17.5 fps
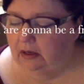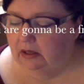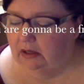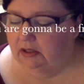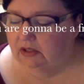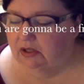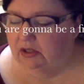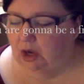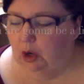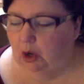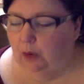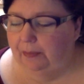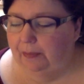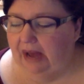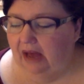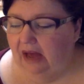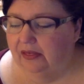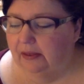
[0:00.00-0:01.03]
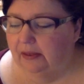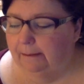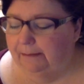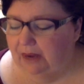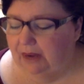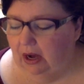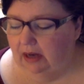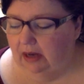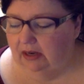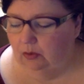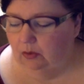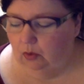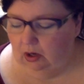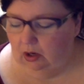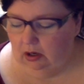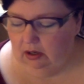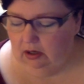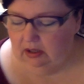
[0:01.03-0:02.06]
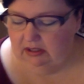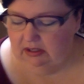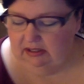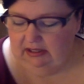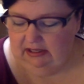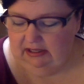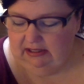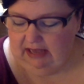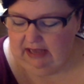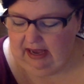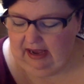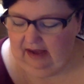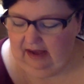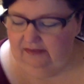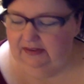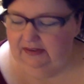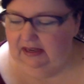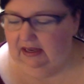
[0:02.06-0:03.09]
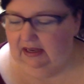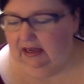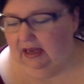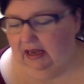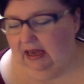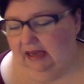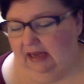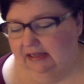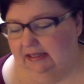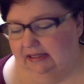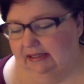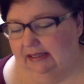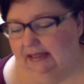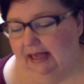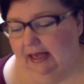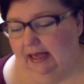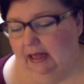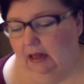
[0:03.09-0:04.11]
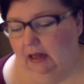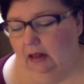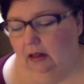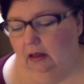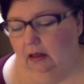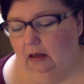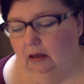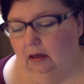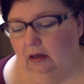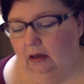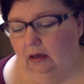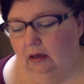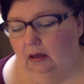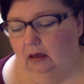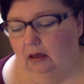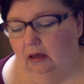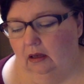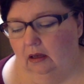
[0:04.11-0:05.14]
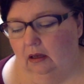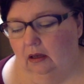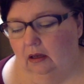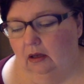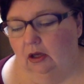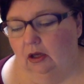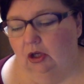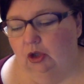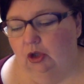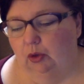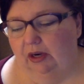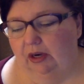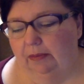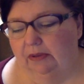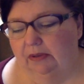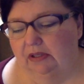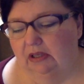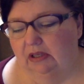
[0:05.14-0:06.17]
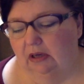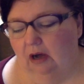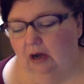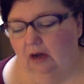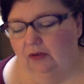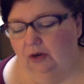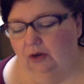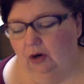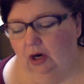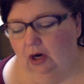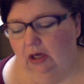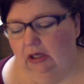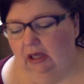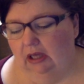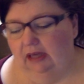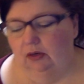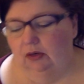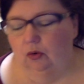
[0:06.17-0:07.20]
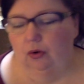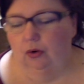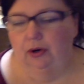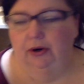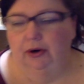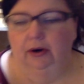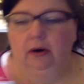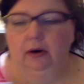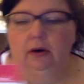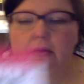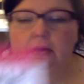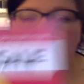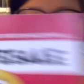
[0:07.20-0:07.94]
So Bath and Body Works is having a sale. 20% off your online order.